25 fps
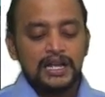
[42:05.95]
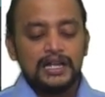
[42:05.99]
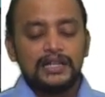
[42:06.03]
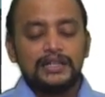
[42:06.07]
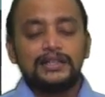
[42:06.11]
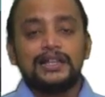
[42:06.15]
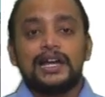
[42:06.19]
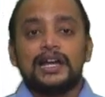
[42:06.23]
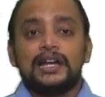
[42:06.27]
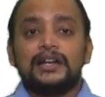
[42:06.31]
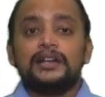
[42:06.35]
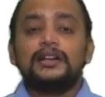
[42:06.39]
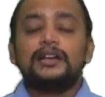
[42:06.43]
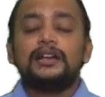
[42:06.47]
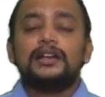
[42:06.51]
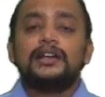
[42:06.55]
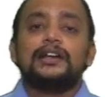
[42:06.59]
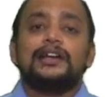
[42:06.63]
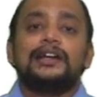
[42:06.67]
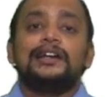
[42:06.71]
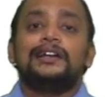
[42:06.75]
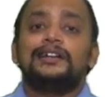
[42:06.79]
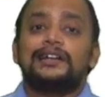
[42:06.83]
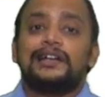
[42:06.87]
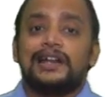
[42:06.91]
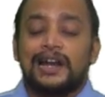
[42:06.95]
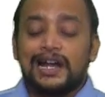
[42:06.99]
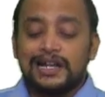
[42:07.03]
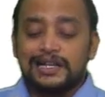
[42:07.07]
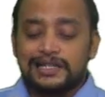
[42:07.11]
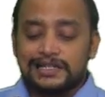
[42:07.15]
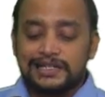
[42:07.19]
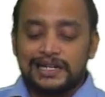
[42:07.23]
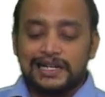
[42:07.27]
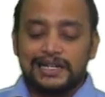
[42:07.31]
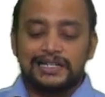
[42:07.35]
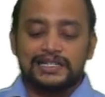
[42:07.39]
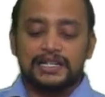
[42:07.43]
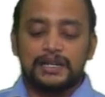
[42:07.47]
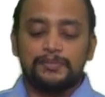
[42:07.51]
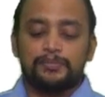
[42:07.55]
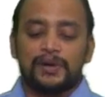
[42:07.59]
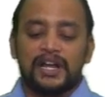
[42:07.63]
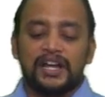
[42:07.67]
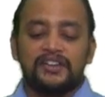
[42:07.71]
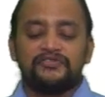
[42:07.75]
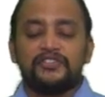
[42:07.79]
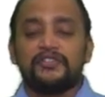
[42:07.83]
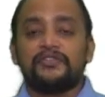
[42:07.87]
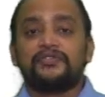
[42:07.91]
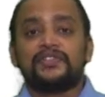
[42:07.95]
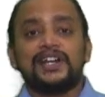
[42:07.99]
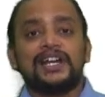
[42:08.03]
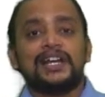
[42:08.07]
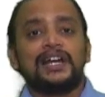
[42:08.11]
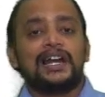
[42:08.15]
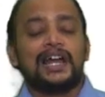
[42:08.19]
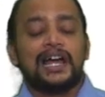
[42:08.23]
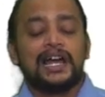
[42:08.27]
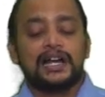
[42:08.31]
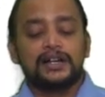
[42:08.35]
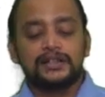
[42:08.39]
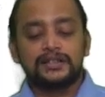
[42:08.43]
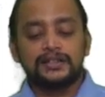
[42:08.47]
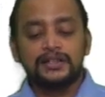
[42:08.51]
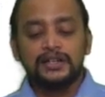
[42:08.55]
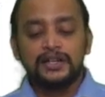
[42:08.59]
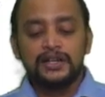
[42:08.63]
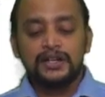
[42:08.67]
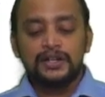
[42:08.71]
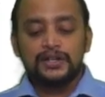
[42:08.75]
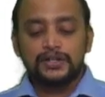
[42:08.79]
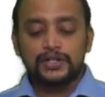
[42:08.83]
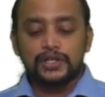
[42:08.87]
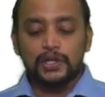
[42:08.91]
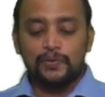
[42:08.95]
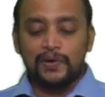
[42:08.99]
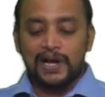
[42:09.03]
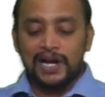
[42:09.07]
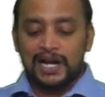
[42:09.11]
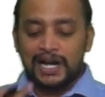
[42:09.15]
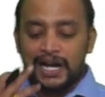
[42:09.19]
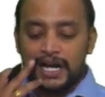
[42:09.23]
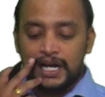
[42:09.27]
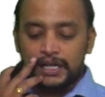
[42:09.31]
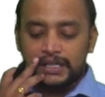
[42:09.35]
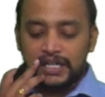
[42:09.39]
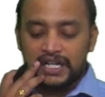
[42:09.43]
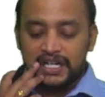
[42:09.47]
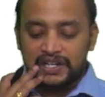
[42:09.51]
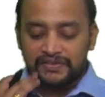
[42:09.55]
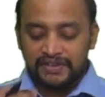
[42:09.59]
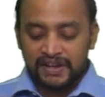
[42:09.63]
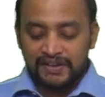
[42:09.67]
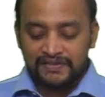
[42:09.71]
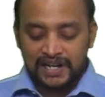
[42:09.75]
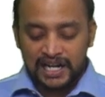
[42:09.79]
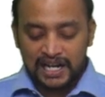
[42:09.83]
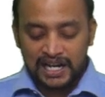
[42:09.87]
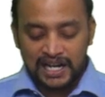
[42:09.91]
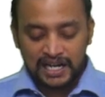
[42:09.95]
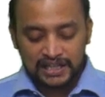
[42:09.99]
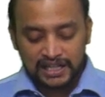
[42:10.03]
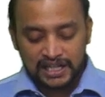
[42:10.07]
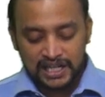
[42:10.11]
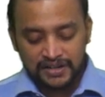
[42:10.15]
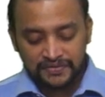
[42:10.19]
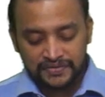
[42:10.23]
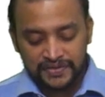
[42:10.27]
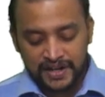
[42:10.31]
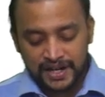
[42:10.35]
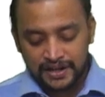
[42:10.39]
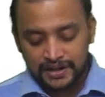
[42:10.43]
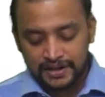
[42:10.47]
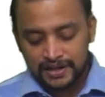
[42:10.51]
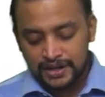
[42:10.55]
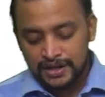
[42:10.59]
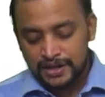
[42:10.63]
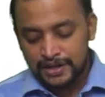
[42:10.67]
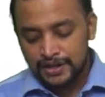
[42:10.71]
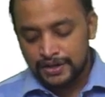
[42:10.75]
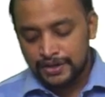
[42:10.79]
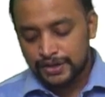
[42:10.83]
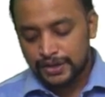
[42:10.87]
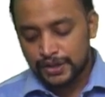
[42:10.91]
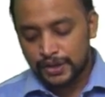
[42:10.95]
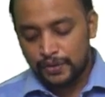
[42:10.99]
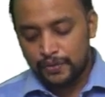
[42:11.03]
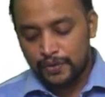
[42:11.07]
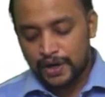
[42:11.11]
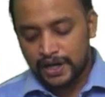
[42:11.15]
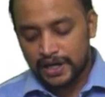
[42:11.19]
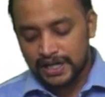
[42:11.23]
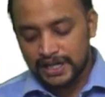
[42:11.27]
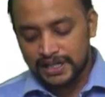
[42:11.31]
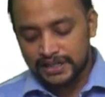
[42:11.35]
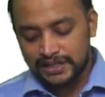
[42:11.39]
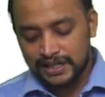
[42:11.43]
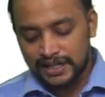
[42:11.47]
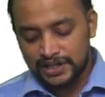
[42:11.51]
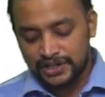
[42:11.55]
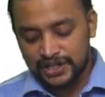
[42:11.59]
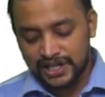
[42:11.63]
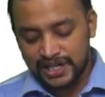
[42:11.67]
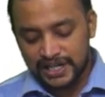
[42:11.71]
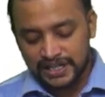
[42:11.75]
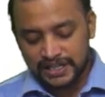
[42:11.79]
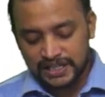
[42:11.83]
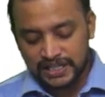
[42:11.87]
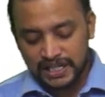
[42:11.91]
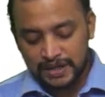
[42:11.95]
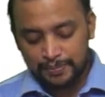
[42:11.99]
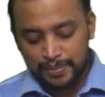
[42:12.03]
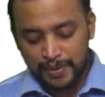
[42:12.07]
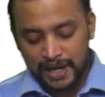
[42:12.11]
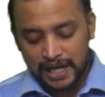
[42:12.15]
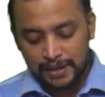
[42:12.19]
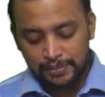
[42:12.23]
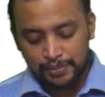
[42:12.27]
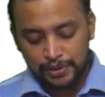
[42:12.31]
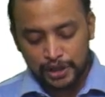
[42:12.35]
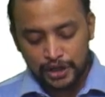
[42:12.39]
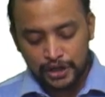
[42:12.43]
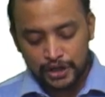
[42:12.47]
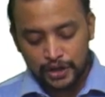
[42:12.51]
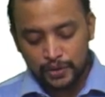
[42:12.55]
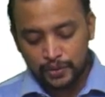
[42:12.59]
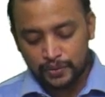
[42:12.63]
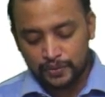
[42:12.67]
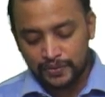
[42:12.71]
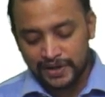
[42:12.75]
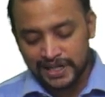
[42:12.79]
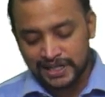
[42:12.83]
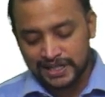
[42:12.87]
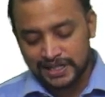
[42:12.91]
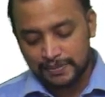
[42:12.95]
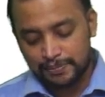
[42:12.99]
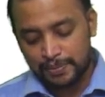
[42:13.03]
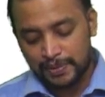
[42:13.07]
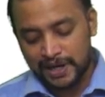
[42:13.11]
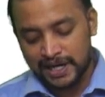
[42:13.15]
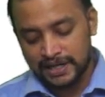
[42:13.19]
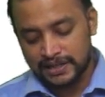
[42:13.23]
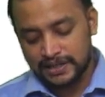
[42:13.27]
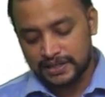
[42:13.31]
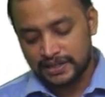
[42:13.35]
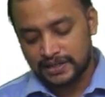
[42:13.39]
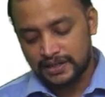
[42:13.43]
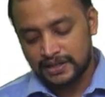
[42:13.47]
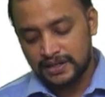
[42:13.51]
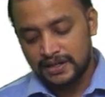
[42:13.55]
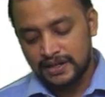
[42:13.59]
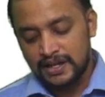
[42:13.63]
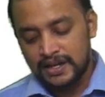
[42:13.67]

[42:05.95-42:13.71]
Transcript: Then intra-state supply 15 lakhs. So 1 lakh 35, 1 lakh 35. So what is the GST payable on outward supplies?